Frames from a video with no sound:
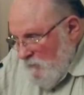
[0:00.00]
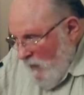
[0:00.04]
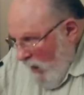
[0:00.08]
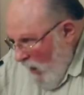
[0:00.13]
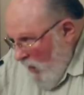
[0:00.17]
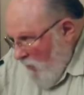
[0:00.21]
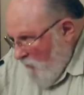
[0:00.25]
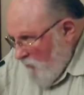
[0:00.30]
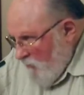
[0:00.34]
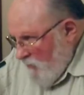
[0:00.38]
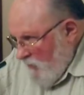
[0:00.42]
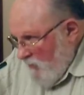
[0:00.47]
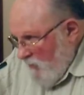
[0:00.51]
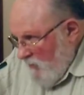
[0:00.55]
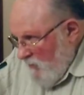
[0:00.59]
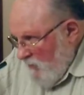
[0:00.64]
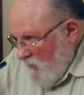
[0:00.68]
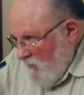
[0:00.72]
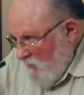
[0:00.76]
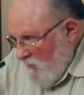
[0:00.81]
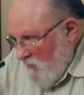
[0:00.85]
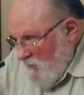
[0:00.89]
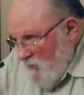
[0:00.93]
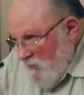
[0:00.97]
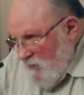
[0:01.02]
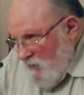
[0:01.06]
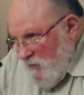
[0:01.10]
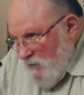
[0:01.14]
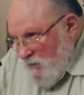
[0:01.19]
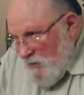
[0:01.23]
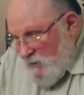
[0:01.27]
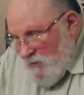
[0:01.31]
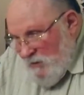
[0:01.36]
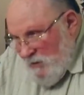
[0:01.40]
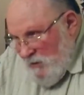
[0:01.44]
Outwardly,
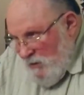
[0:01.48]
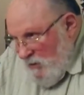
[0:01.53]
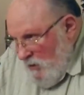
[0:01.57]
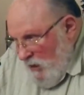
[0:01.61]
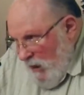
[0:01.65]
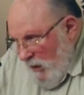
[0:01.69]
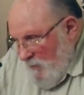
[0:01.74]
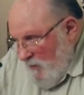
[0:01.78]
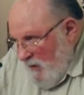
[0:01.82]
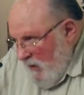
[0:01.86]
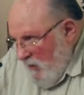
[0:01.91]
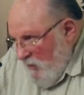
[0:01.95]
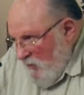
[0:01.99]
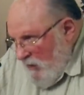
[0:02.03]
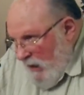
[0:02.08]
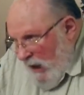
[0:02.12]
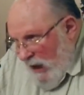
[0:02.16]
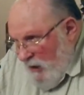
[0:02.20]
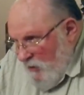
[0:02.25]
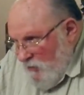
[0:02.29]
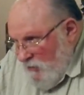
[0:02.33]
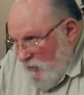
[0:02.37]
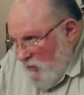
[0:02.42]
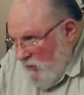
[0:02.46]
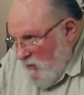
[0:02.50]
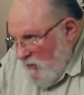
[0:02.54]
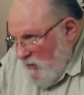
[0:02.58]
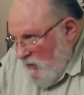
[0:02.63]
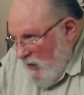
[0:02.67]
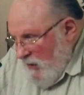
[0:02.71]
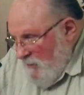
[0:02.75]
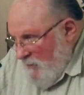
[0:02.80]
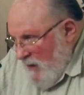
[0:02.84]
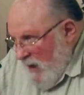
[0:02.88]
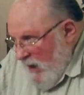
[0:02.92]
I mean, he looked like an
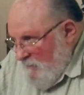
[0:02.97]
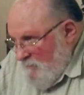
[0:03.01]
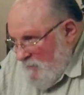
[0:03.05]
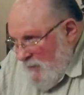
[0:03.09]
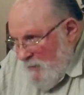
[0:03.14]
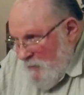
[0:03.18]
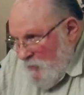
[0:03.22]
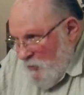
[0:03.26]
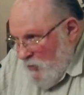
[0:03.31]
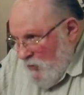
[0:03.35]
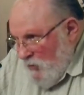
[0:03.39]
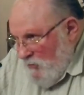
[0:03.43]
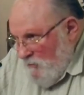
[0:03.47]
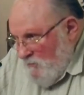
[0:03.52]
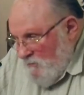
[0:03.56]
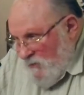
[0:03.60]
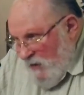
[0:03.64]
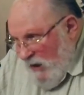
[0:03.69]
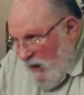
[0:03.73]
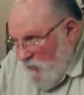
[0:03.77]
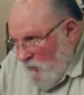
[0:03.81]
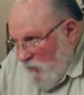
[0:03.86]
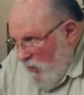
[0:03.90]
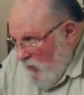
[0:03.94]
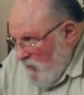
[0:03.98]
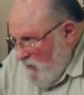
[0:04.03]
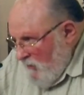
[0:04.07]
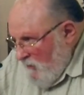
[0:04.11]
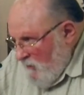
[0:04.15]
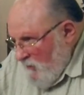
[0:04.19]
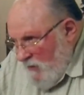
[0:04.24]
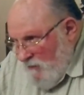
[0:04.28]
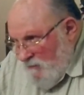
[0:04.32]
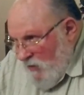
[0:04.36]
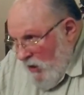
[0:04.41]
ordinary man. People could they thought
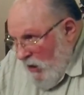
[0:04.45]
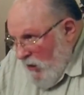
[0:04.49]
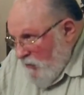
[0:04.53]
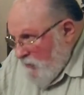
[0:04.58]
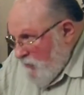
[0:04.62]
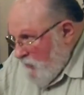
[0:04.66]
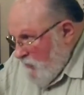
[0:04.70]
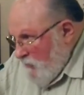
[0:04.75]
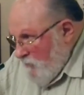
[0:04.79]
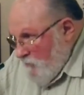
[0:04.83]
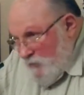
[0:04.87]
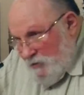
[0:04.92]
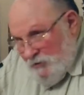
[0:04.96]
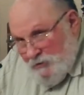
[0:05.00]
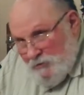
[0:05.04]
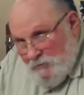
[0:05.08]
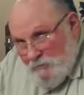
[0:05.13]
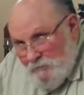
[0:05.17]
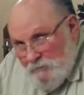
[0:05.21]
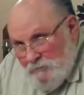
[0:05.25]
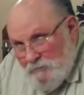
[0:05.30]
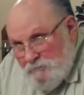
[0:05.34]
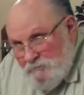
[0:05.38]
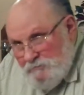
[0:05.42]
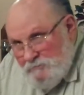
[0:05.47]
nothing of arguing with him,